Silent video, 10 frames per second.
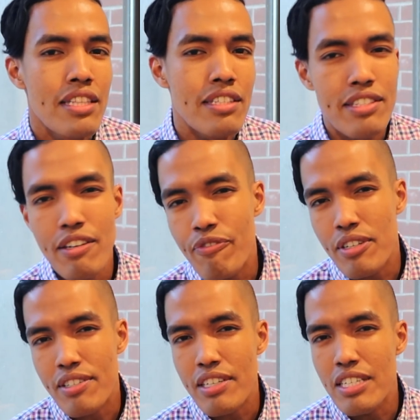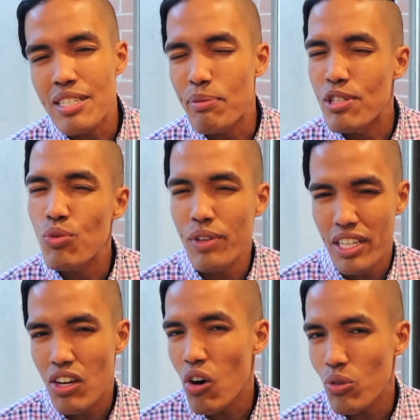the differences between
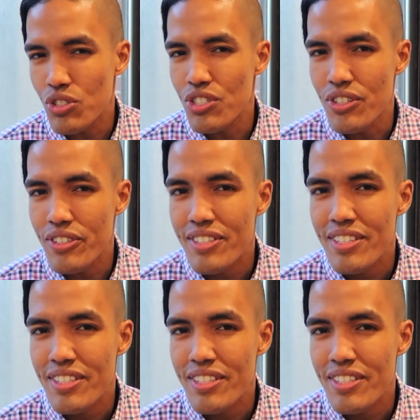cultures.